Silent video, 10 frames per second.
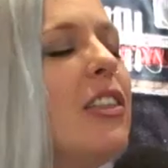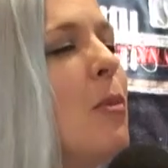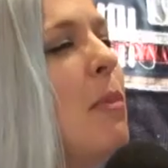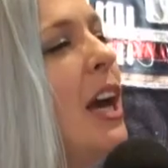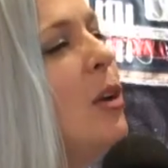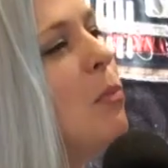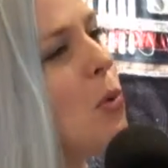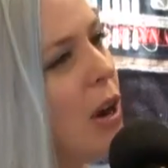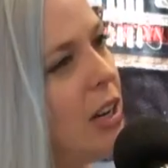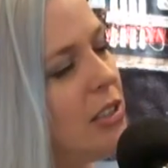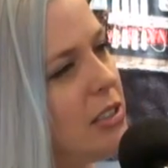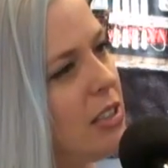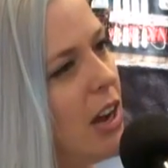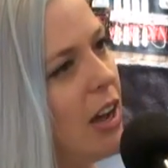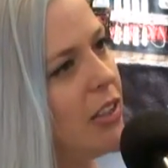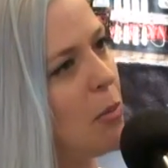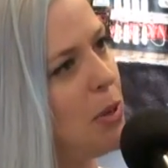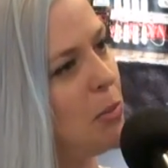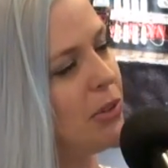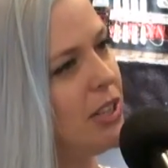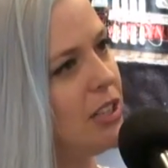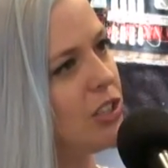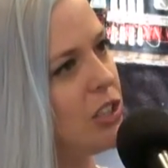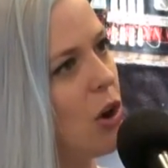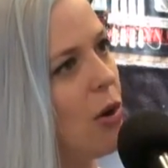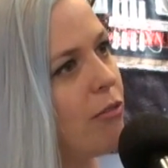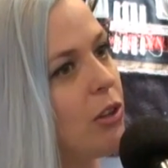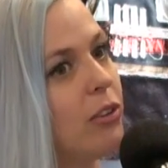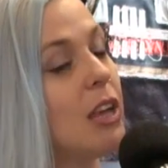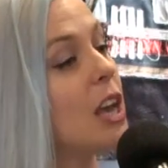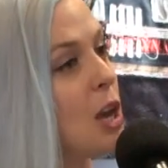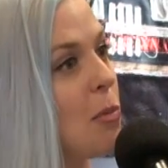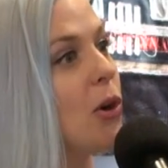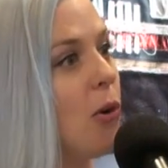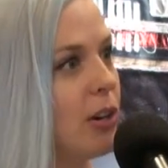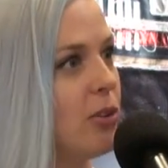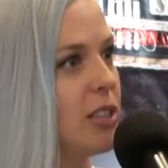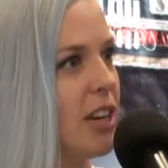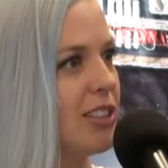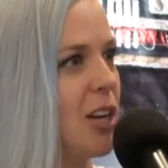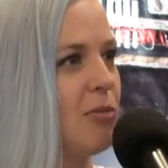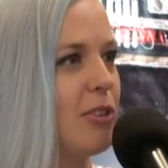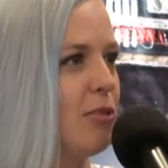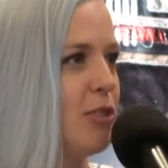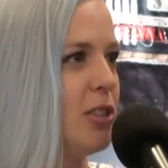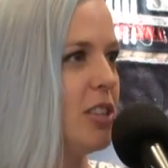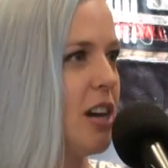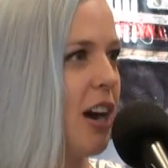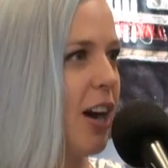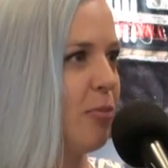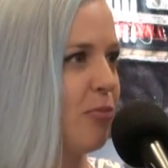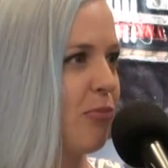the main points that people need to know if they're thinking about going to a sex club for the first time?